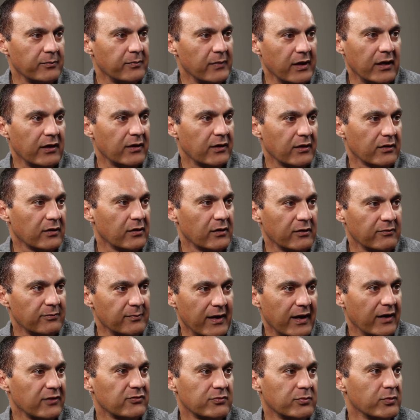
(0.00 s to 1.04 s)
of make
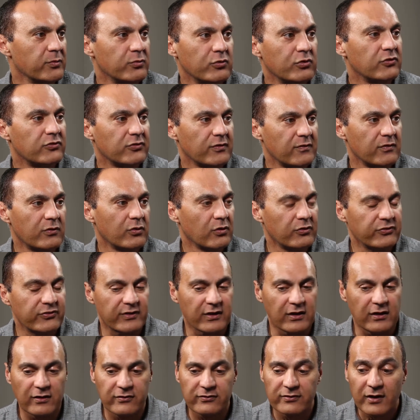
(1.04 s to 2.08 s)
maximum use of those
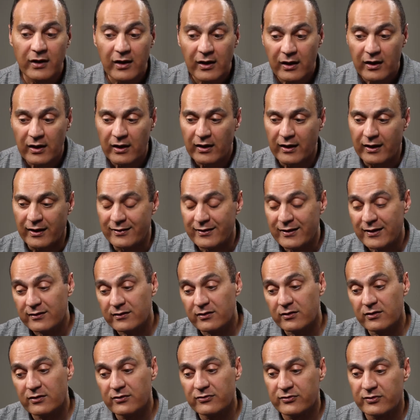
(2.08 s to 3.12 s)
things. And then
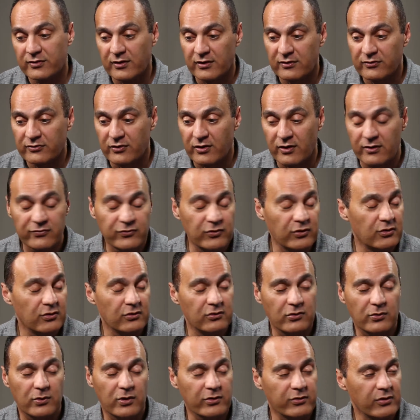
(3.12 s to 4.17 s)
there's stuff you
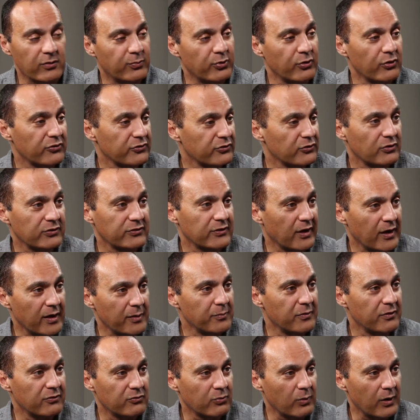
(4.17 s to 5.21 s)
can do on your personal
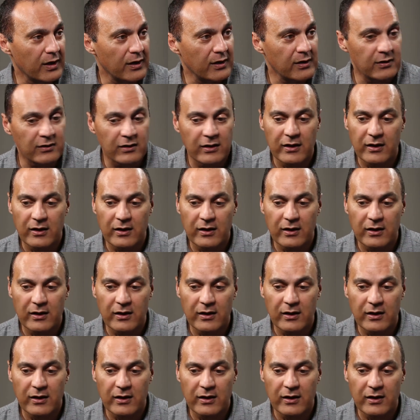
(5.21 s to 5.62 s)
time as well.